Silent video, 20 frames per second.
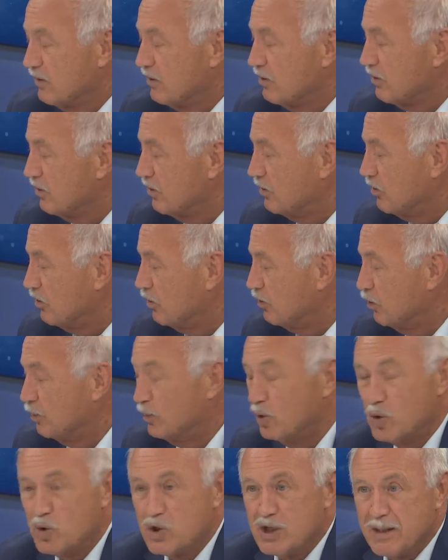This is just
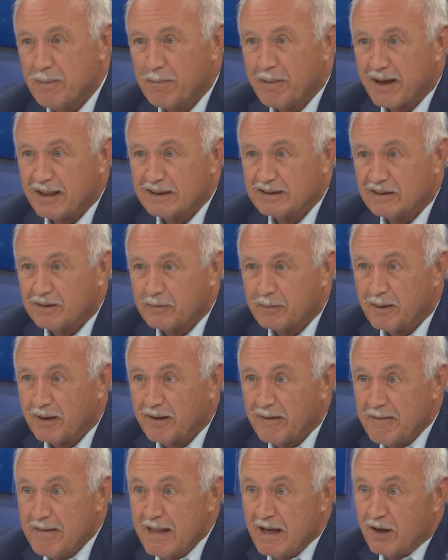like when there are
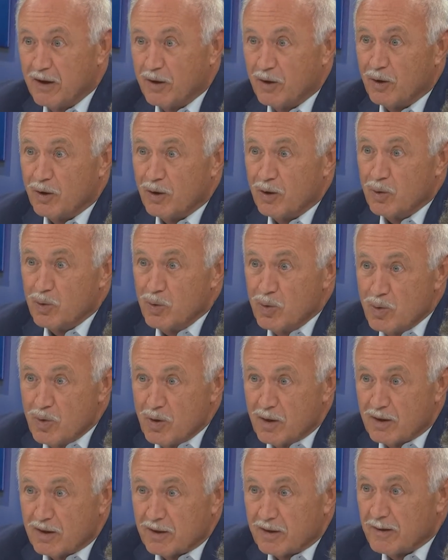new
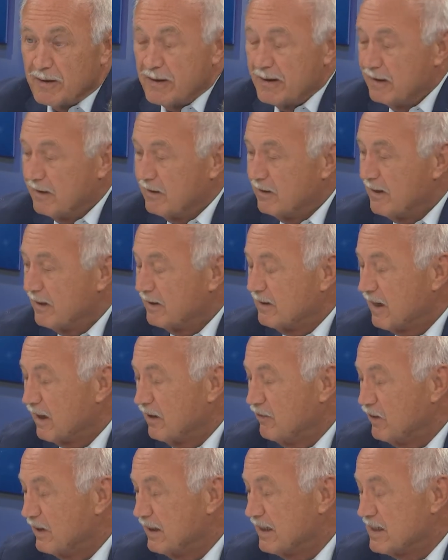immunology treatments,
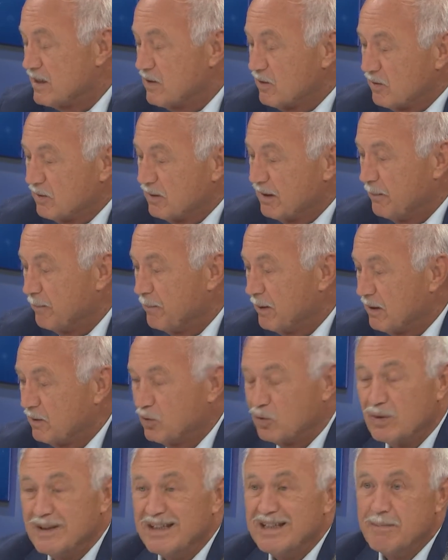
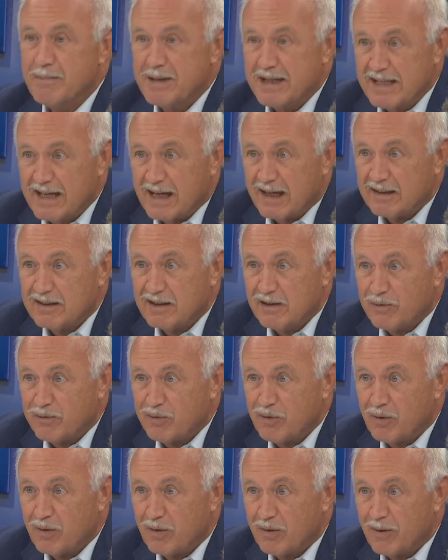or the pricing
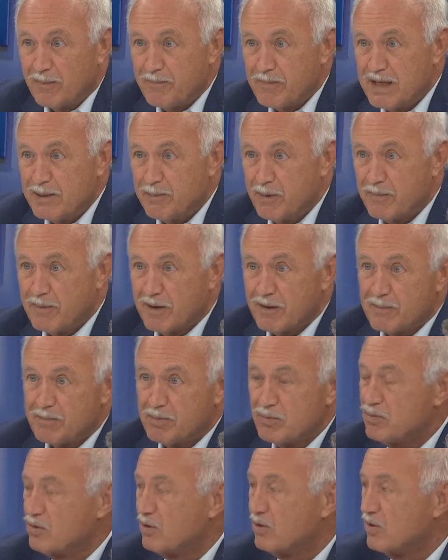is not
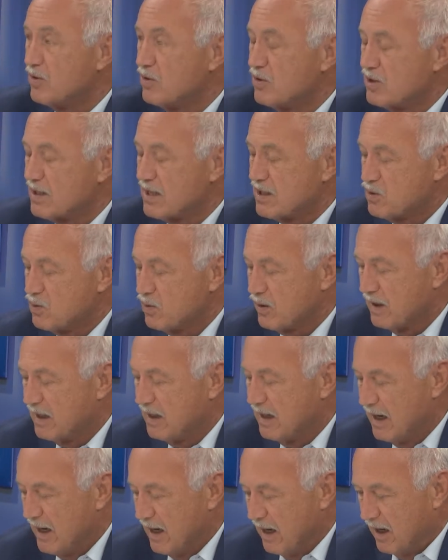immediate. We have to have
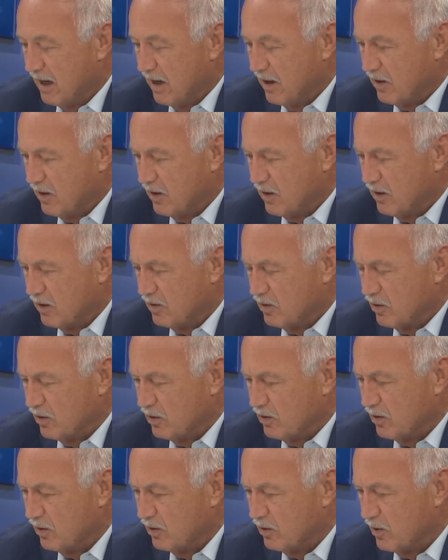some time in
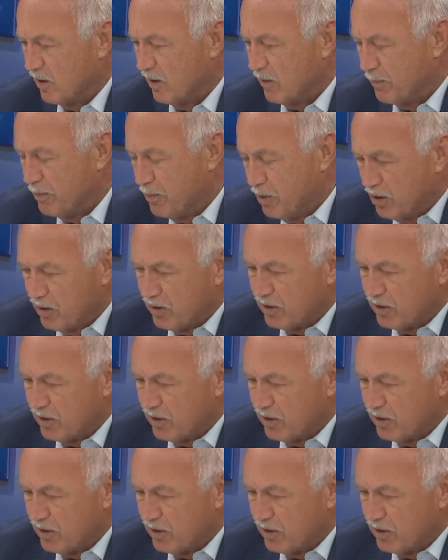order to ensure